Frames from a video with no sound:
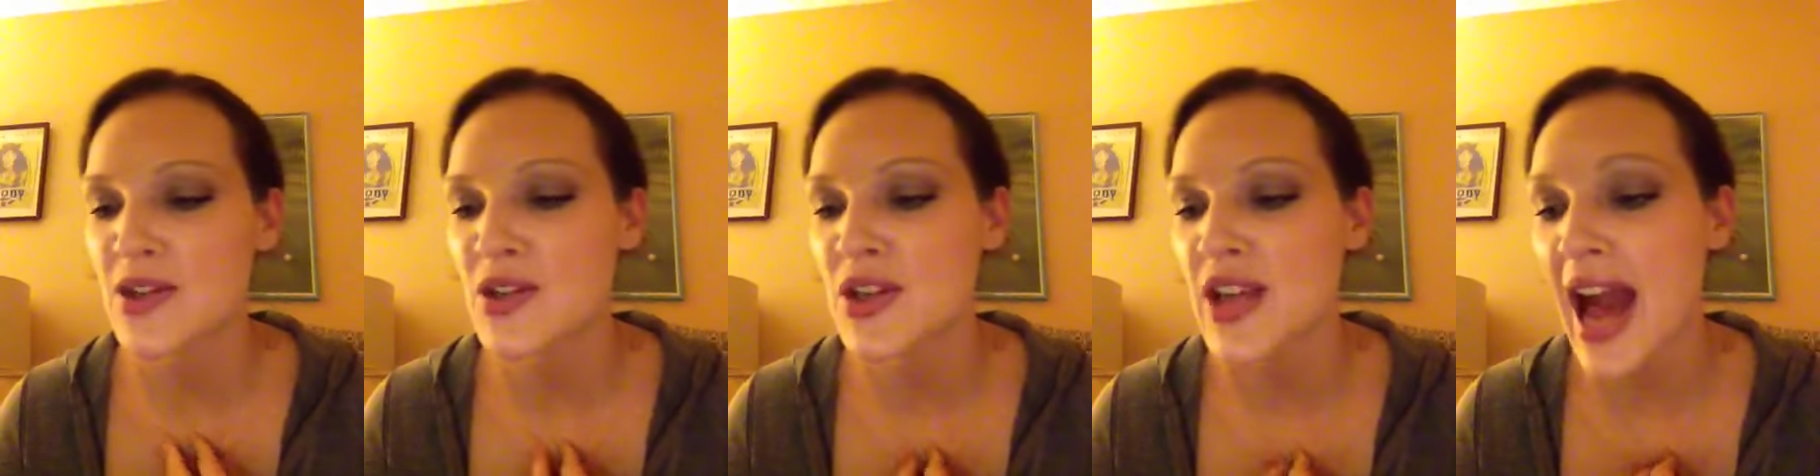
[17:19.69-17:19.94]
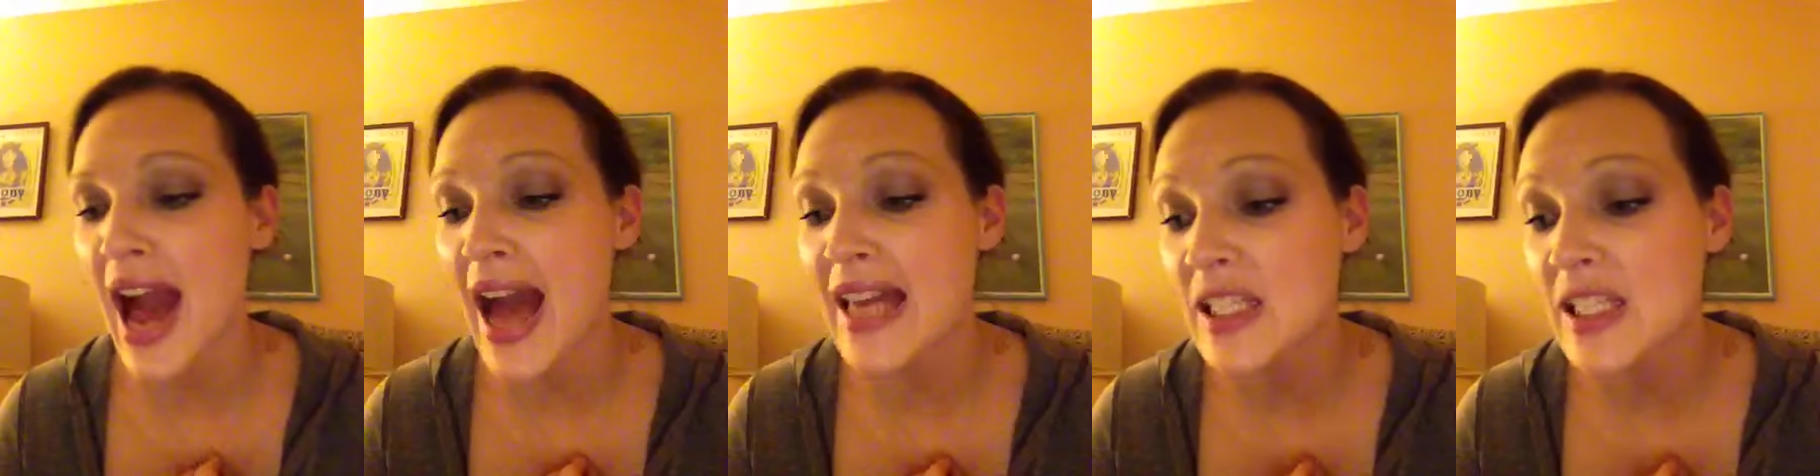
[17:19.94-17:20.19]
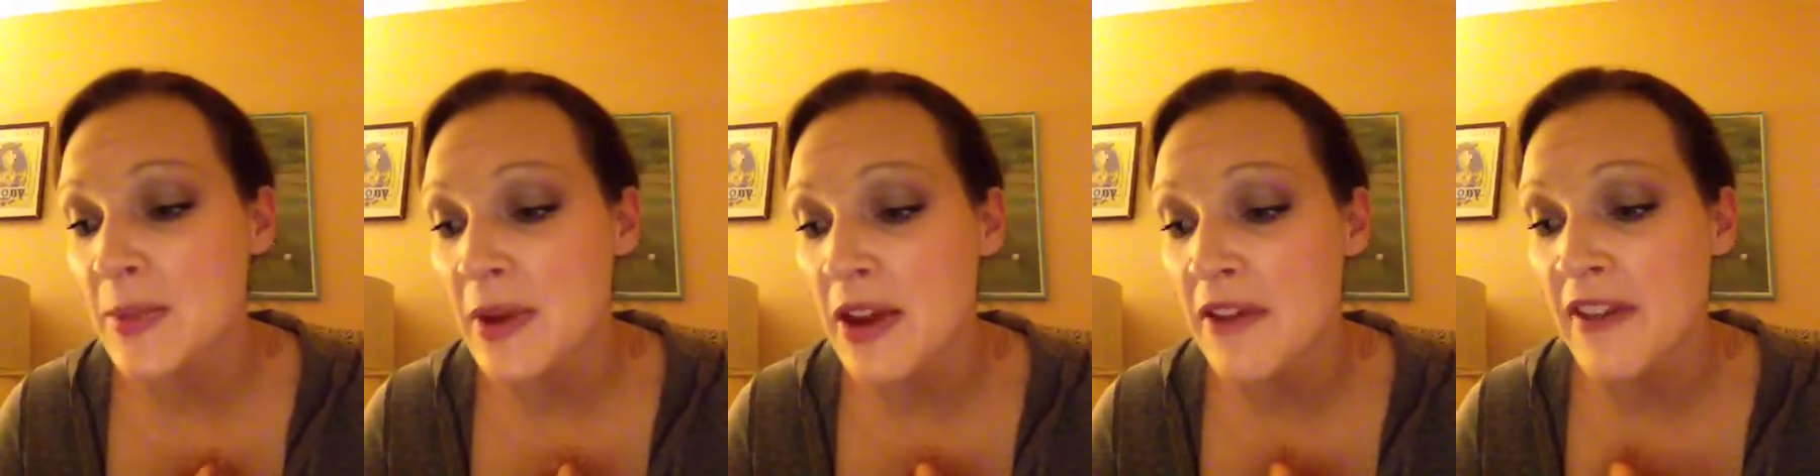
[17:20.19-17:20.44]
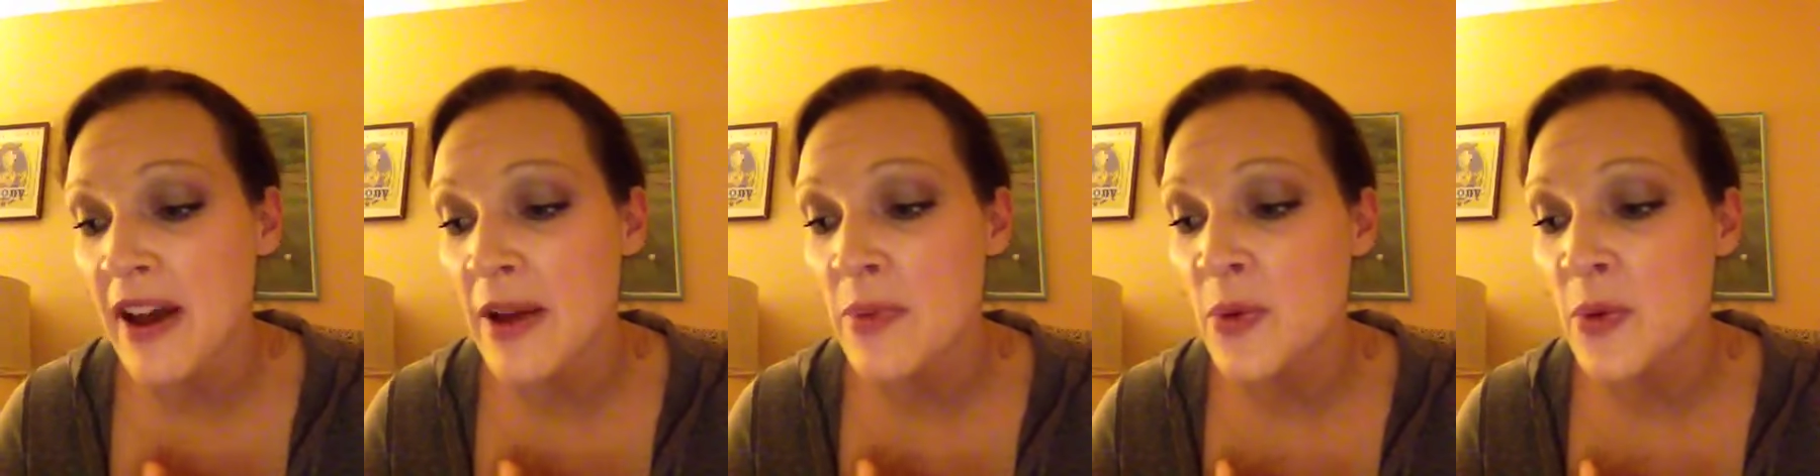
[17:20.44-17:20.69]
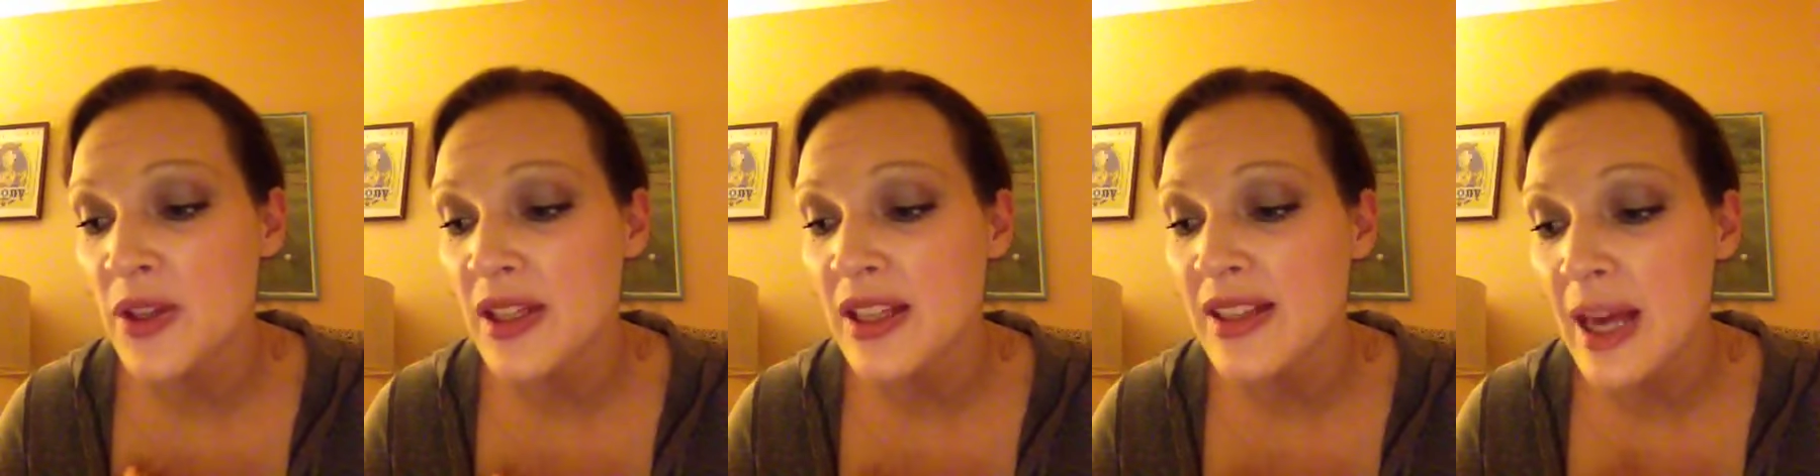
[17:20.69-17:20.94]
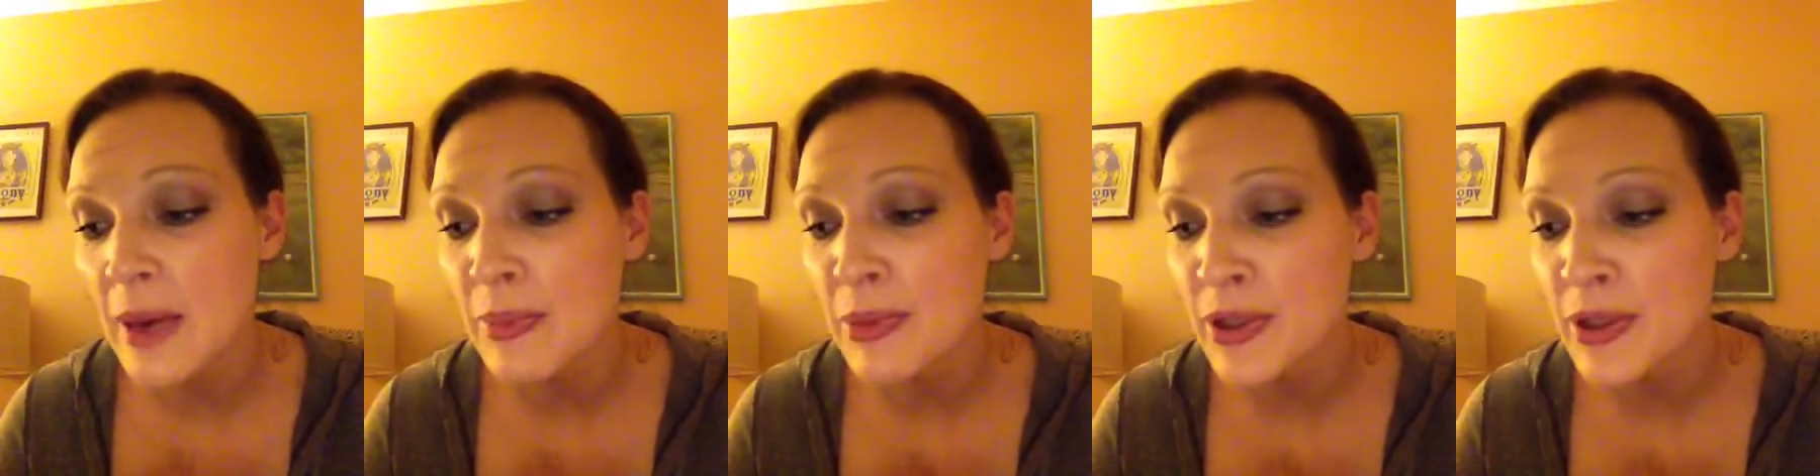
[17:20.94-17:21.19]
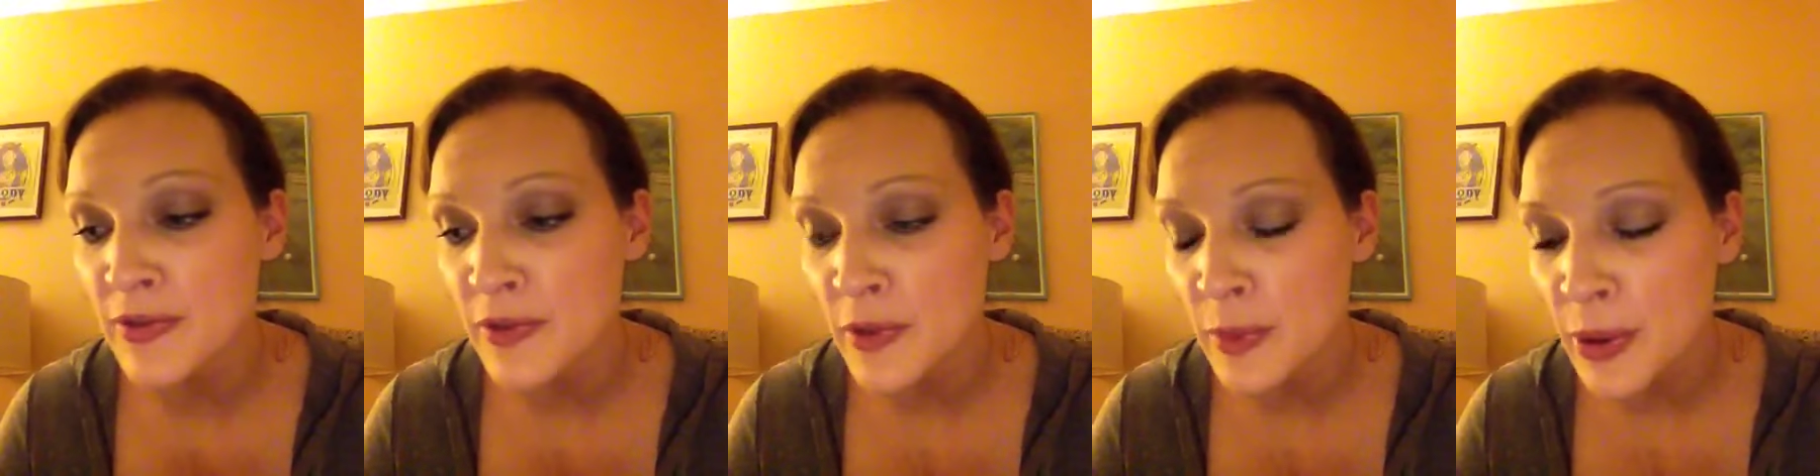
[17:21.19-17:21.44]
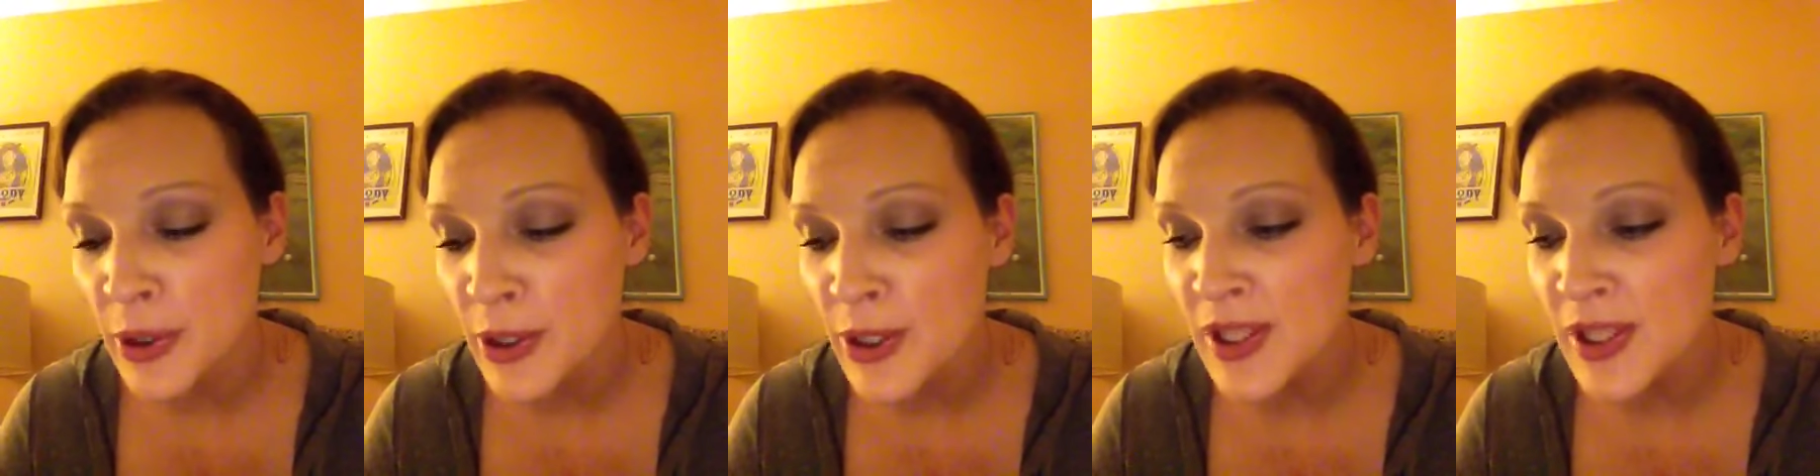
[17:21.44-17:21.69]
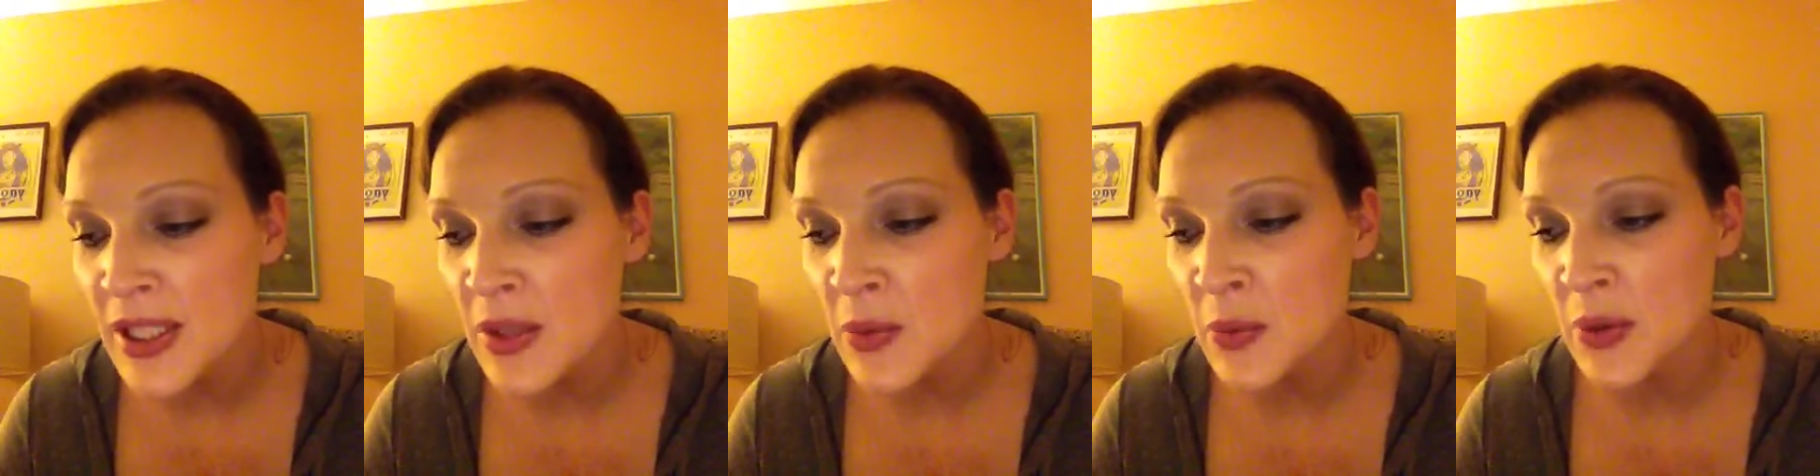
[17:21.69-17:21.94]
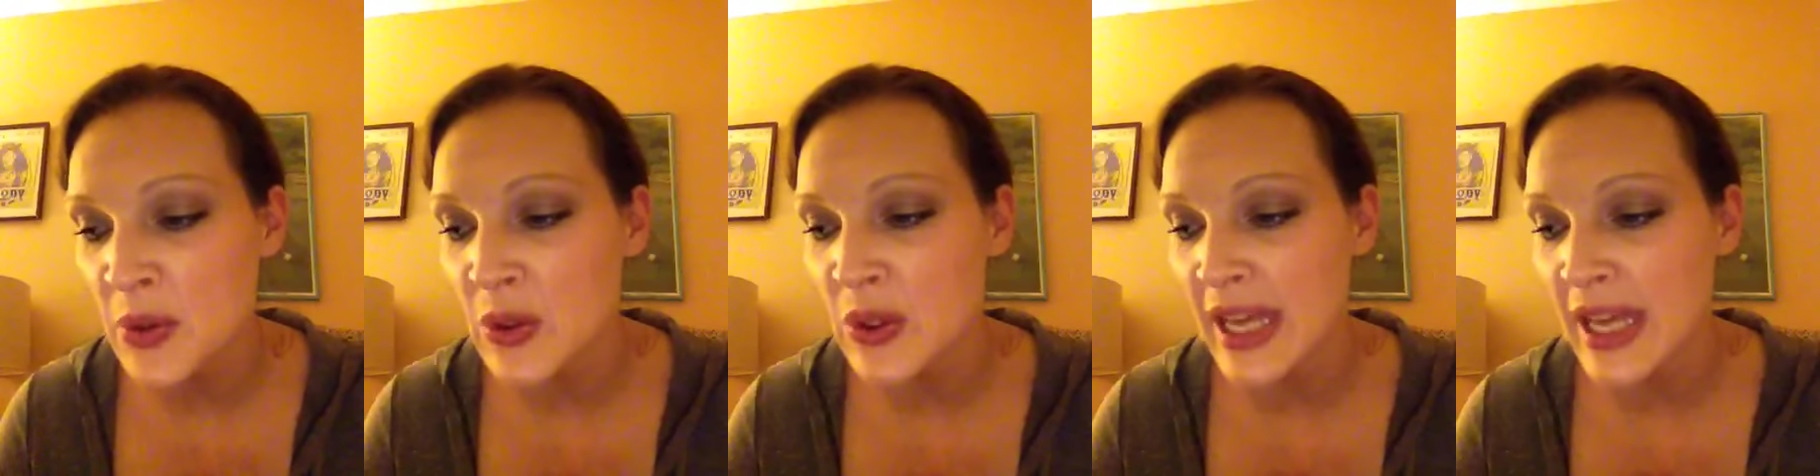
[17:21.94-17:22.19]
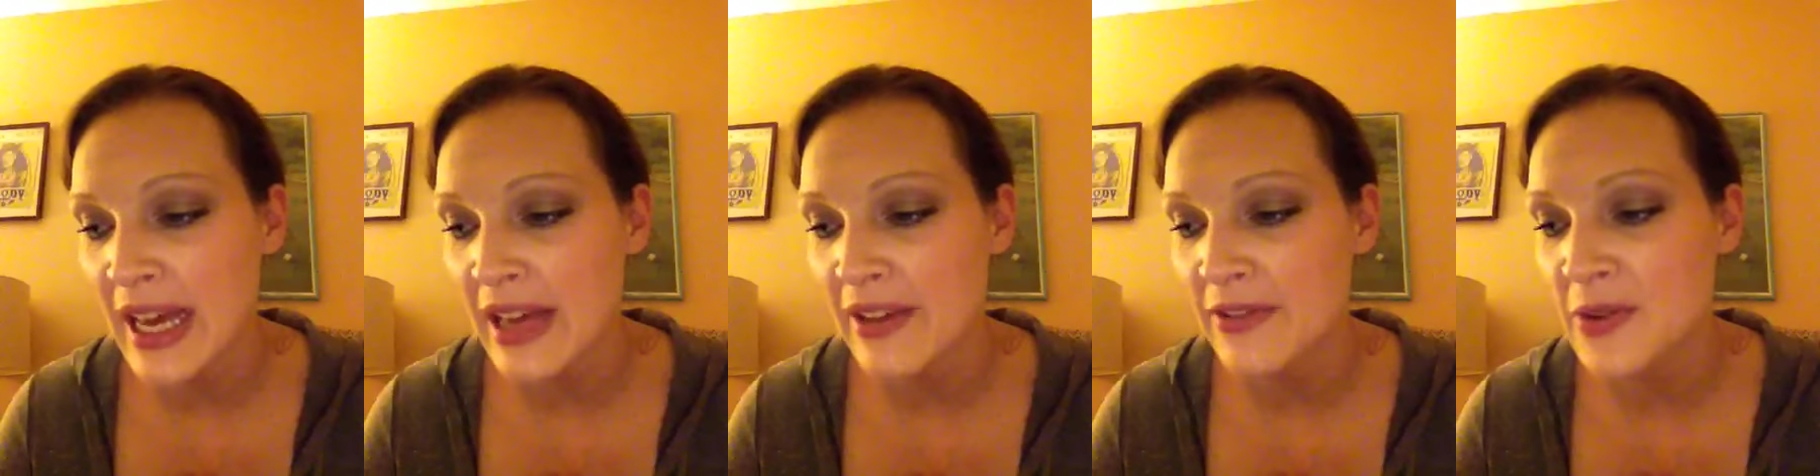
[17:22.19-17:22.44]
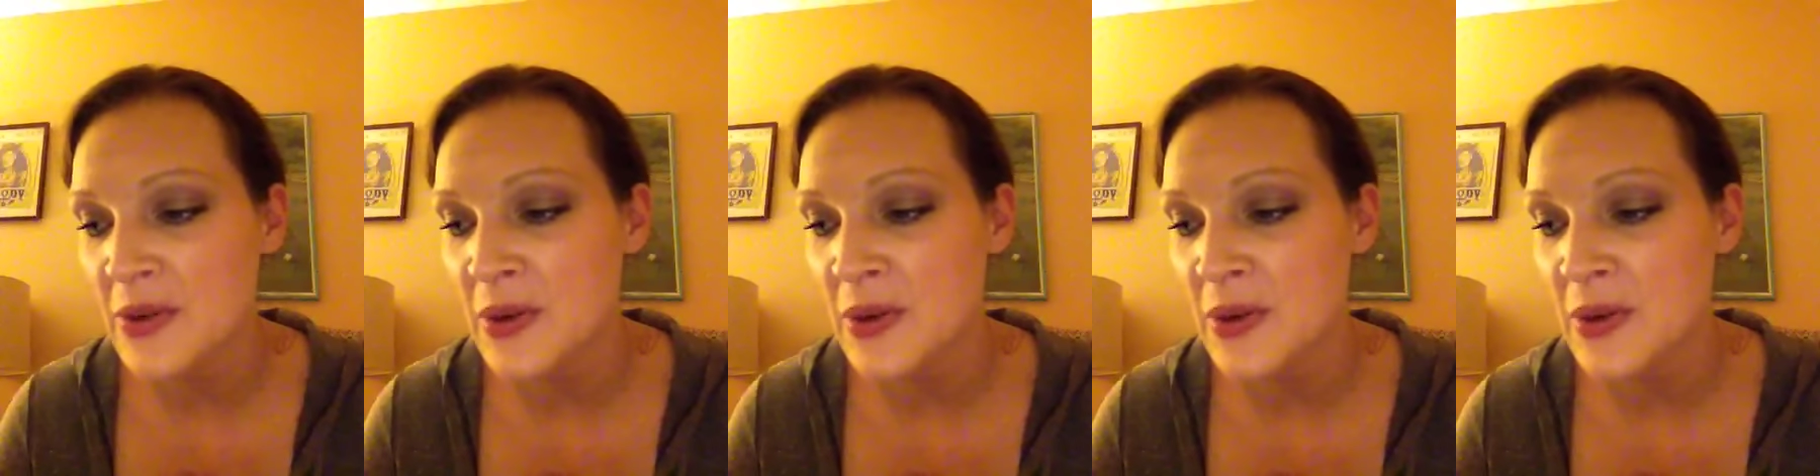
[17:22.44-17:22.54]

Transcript: She asked me if I'm really that beautiful person in real life